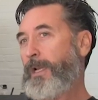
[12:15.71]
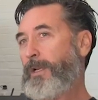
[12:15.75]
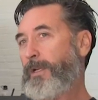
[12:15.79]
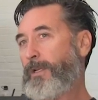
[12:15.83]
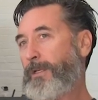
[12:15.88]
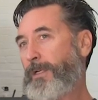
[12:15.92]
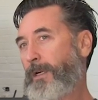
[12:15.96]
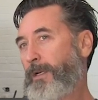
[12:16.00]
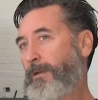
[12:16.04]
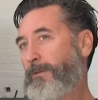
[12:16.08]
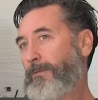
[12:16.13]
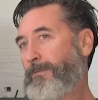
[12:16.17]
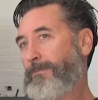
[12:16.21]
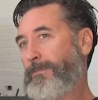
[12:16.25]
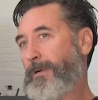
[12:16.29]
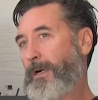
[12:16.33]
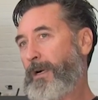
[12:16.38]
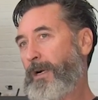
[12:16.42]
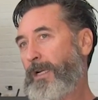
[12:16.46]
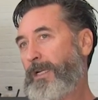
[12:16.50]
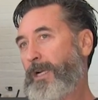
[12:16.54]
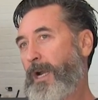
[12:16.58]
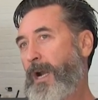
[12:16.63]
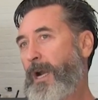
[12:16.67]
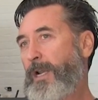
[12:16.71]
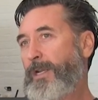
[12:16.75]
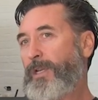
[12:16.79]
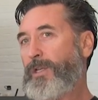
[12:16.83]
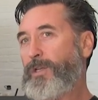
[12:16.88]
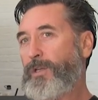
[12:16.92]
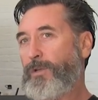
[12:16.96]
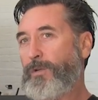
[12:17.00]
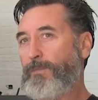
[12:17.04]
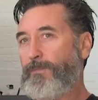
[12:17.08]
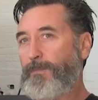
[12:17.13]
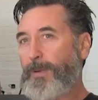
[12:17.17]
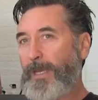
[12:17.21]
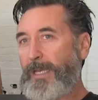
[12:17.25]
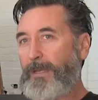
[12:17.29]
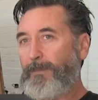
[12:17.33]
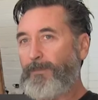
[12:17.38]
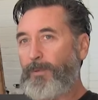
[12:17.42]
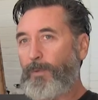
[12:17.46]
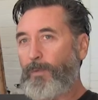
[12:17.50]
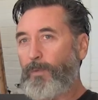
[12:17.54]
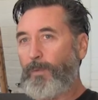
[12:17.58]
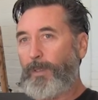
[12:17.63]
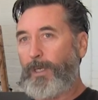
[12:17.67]
you know, I kind of knew
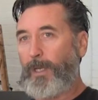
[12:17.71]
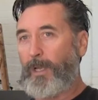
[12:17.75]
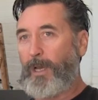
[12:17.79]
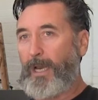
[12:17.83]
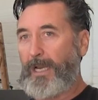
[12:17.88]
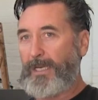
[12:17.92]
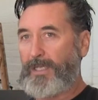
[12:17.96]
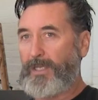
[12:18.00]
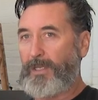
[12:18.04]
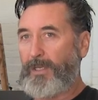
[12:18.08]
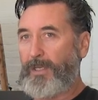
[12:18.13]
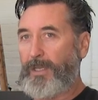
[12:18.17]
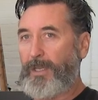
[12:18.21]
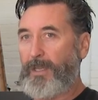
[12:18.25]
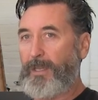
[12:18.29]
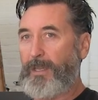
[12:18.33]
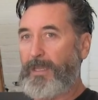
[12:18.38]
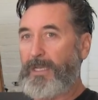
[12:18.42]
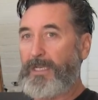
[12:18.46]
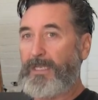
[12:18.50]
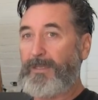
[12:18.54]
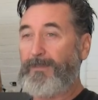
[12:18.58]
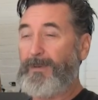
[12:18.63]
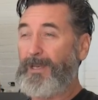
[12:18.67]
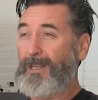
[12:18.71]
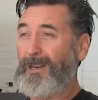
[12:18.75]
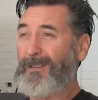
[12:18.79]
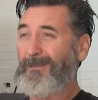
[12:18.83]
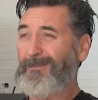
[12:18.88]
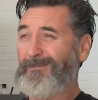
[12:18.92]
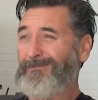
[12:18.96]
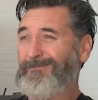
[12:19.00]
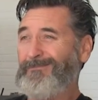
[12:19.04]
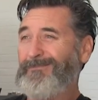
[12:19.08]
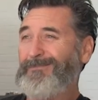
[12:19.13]
people would like certain things, but I